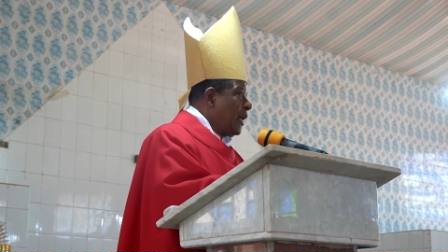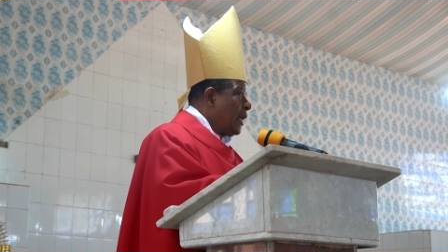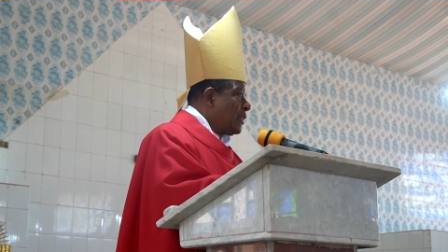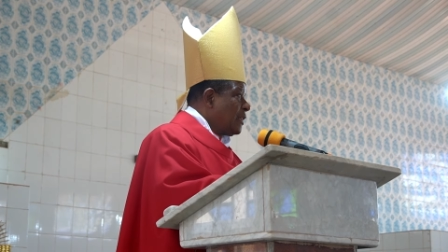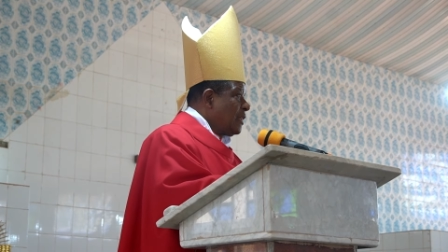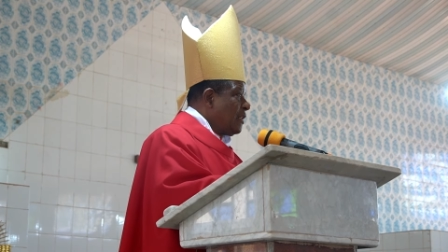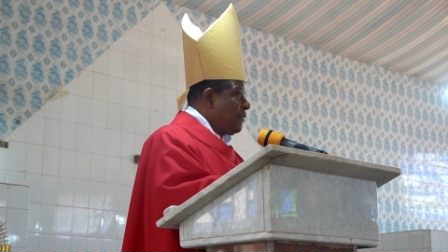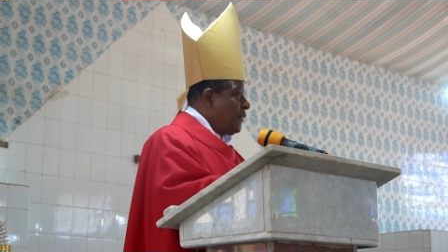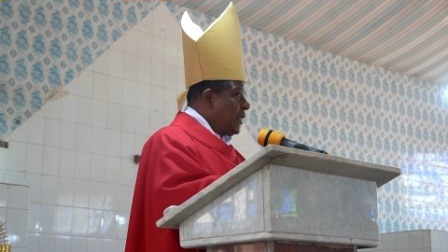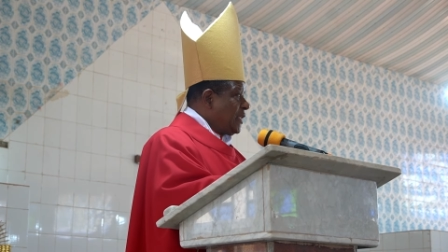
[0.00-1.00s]
At the
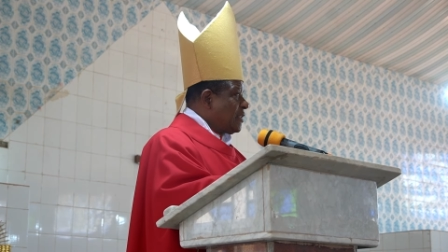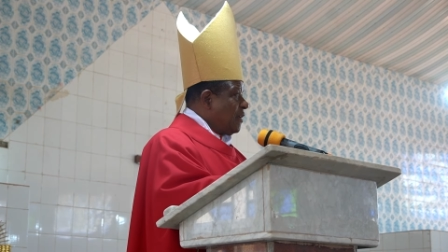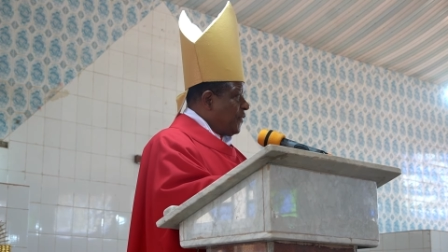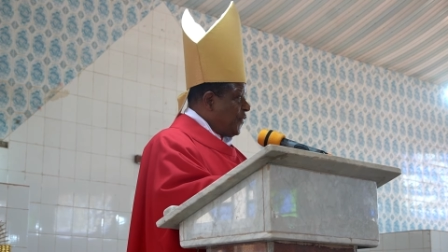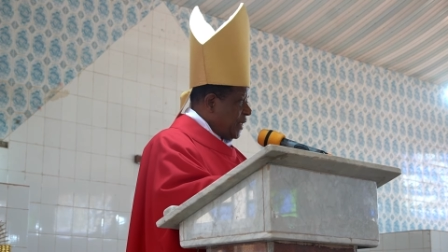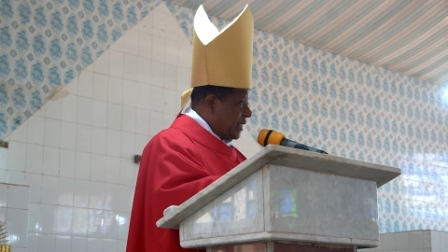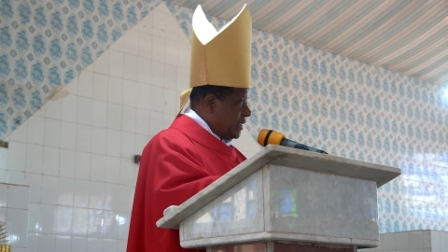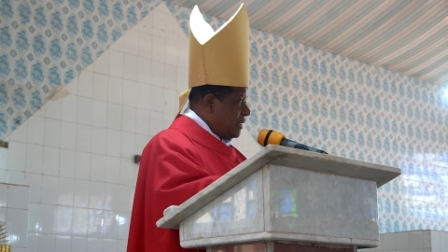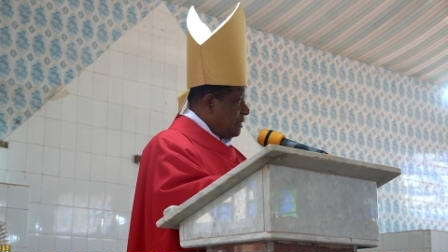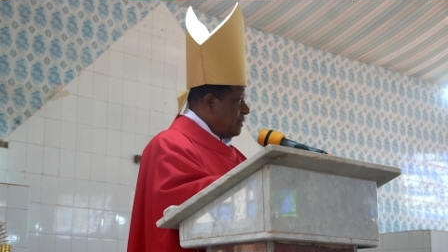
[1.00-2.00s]
face of
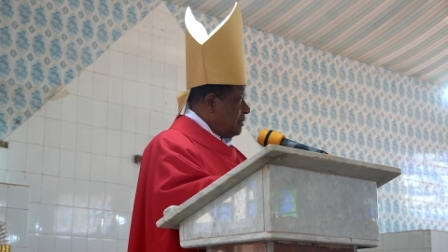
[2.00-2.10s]
it